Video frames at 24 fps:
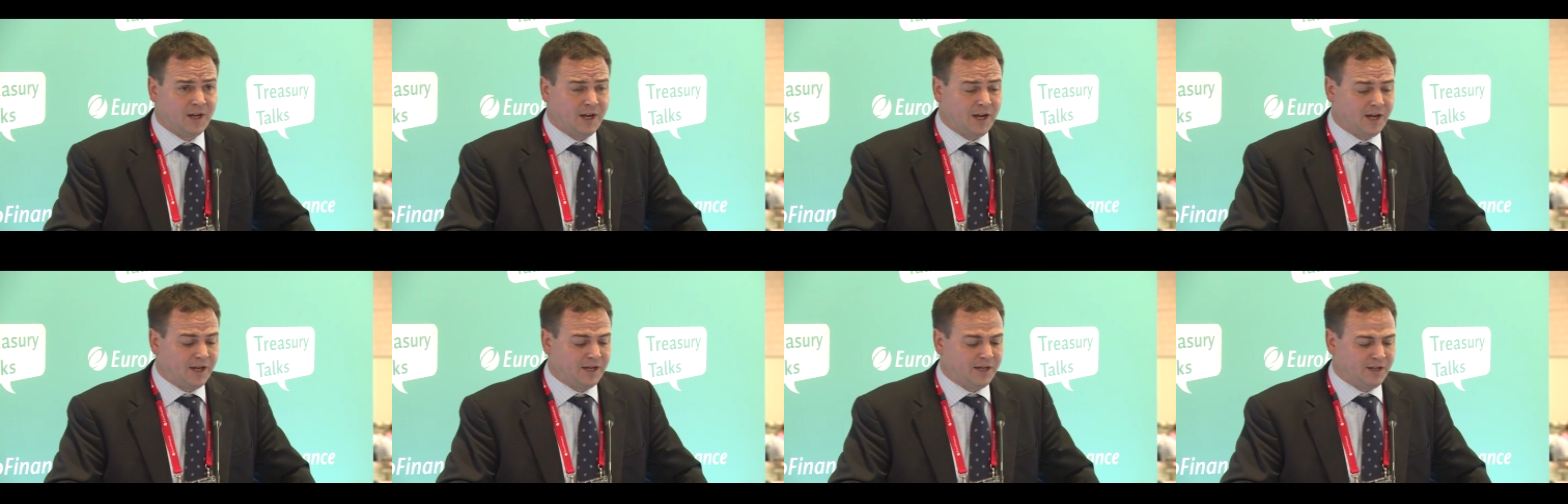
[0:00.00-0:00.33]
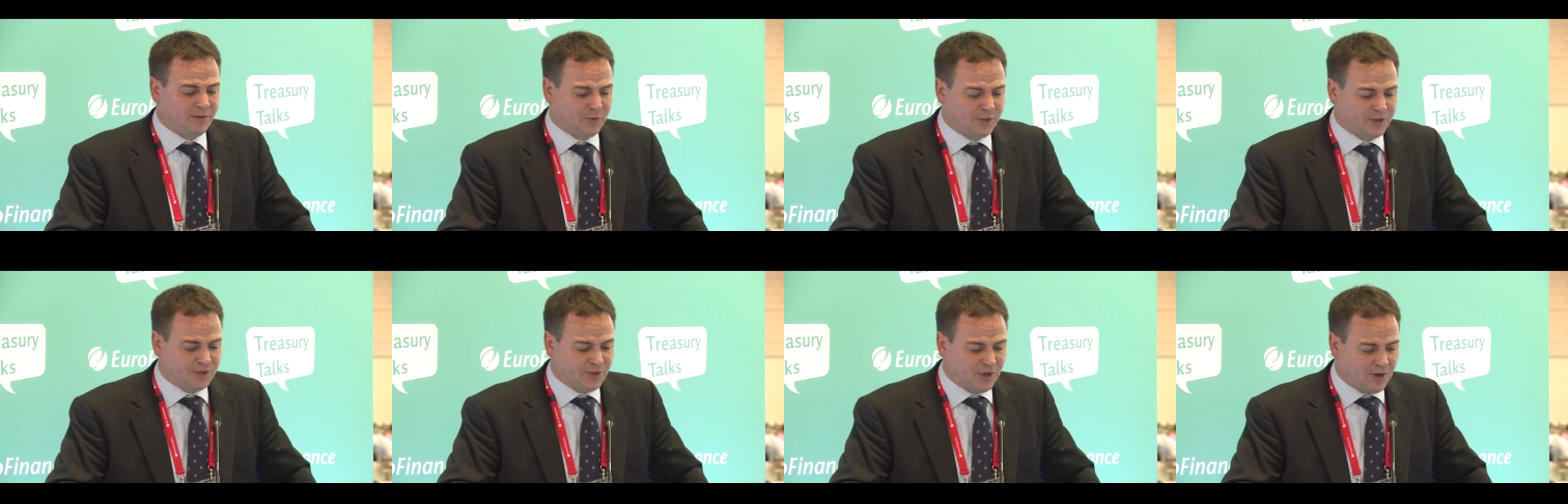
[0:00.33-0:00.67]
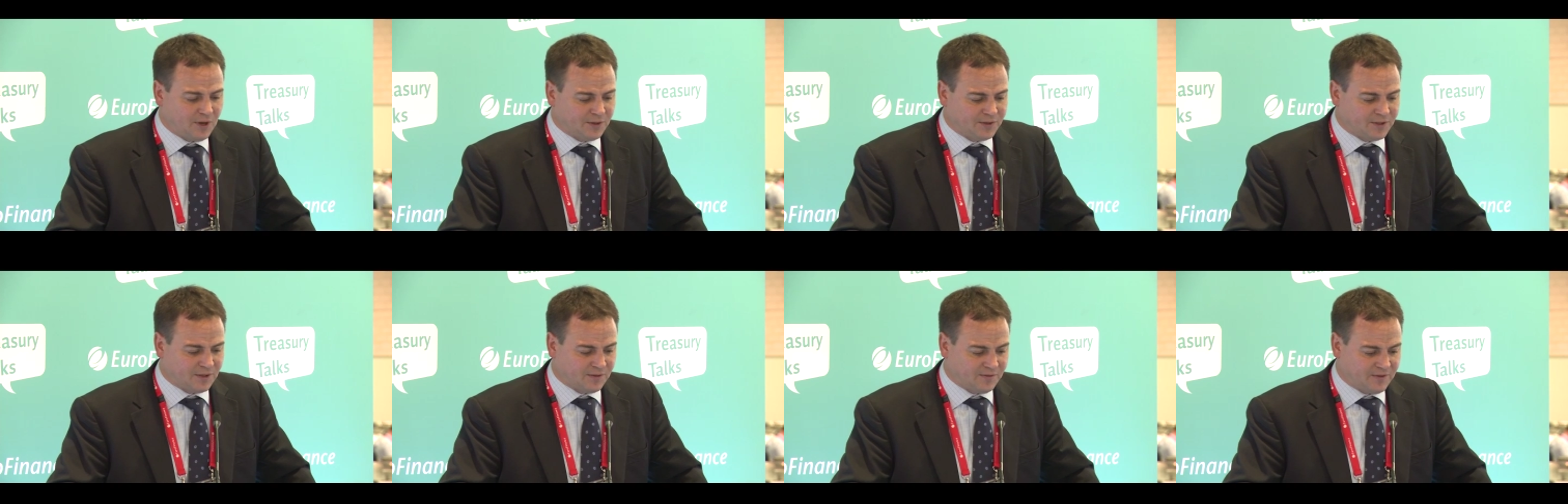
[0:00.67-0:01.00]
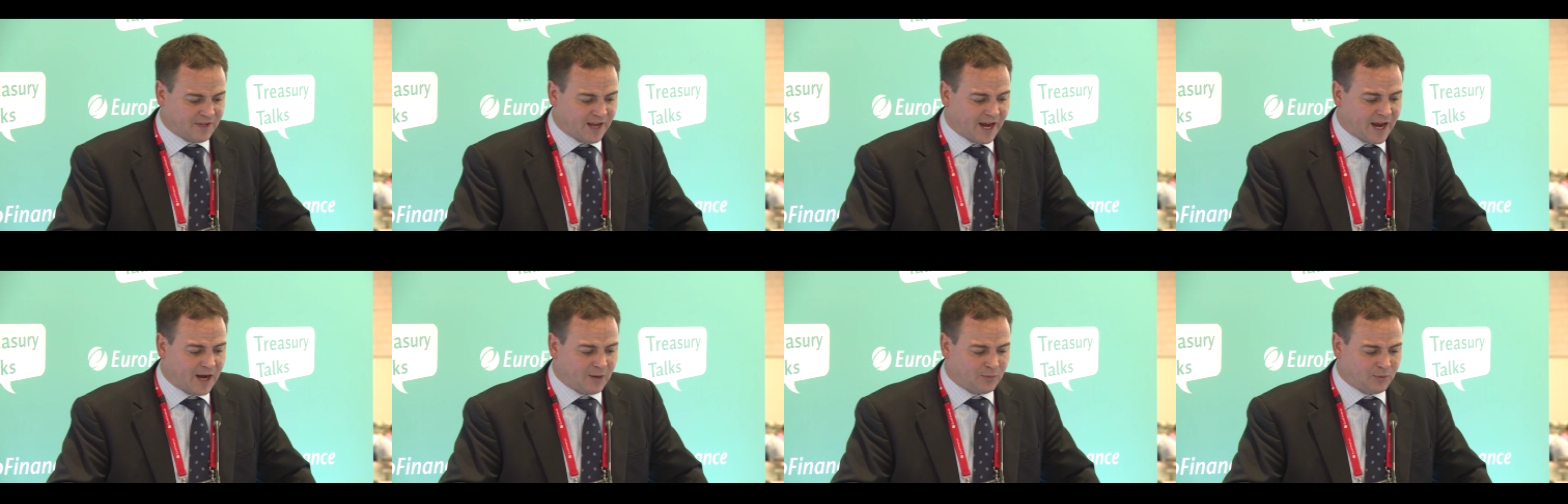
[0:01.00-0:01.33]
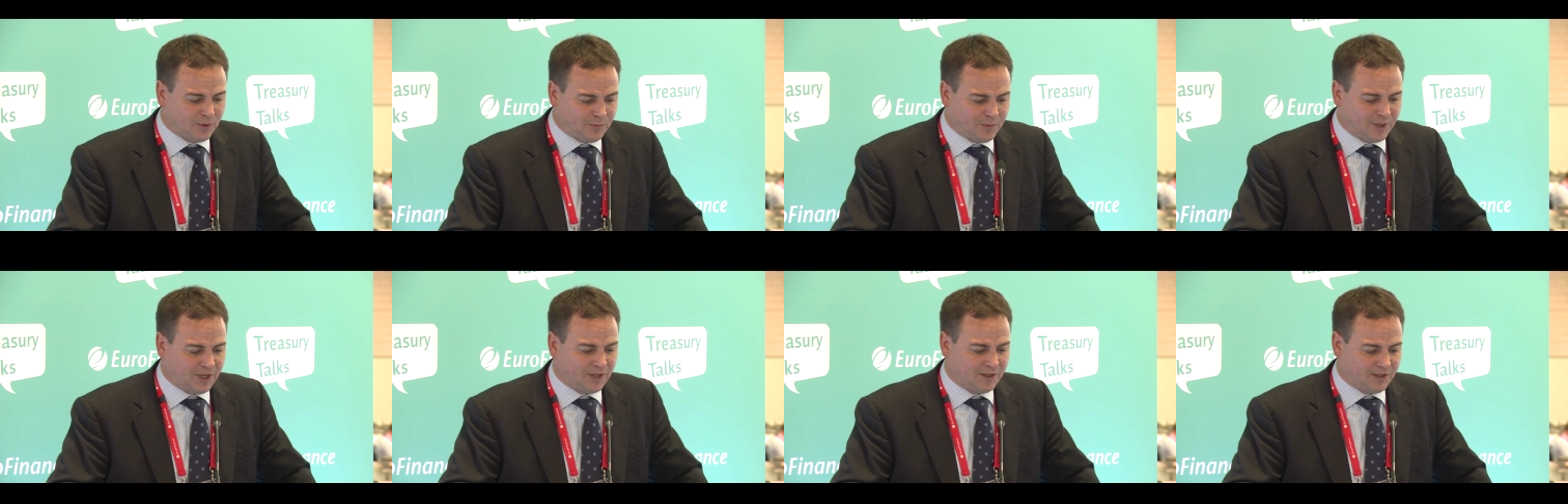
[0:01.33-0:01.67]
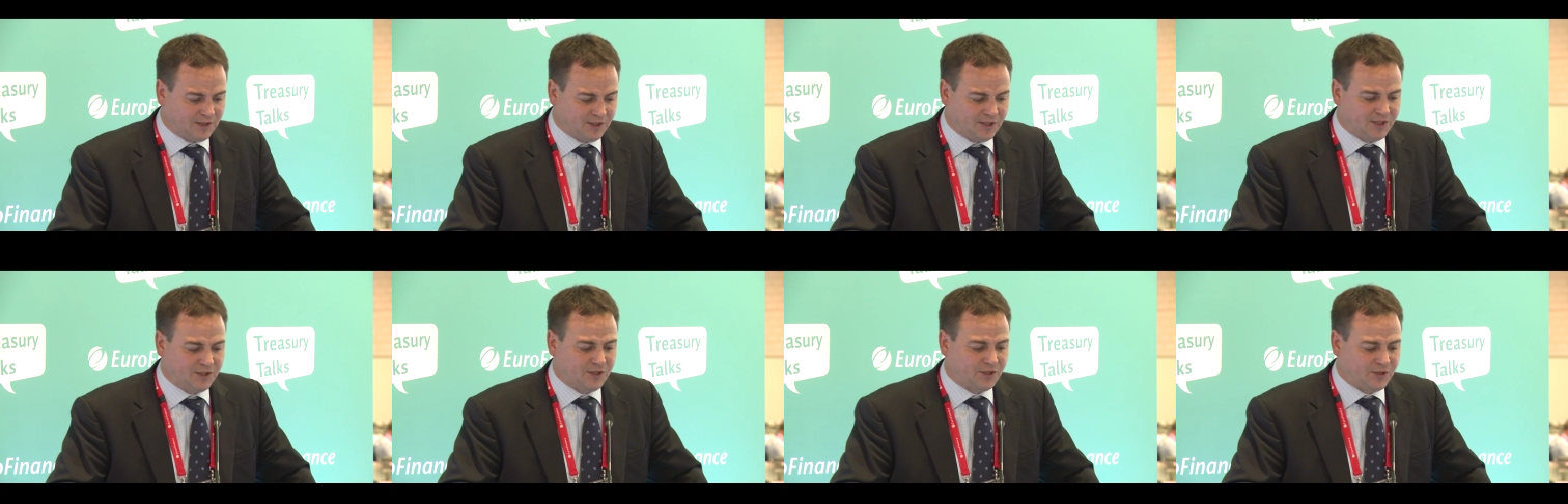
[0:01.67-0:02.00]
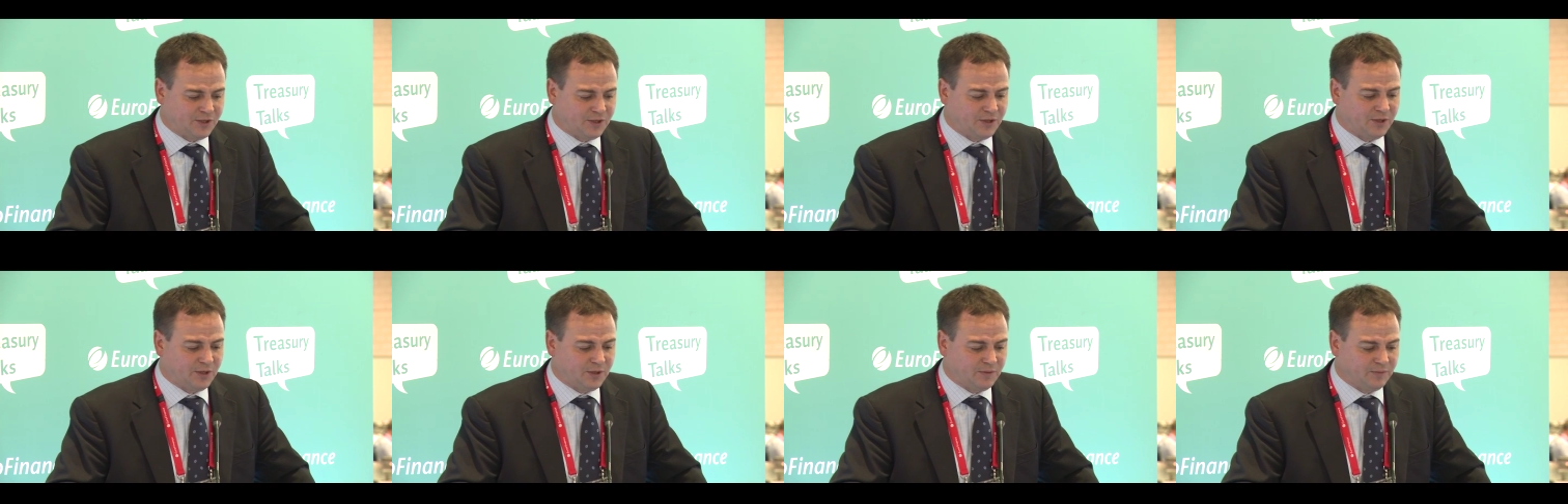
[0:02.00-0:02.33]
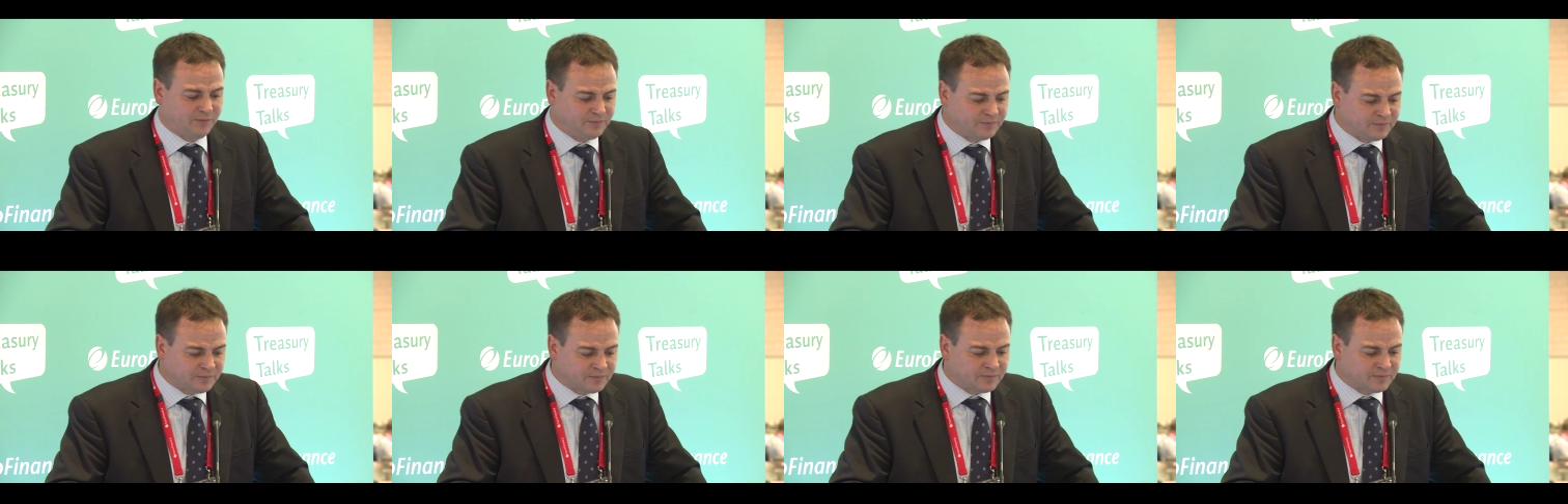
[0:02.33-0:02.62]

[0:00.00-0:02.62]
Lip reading: and the result of that would be an additional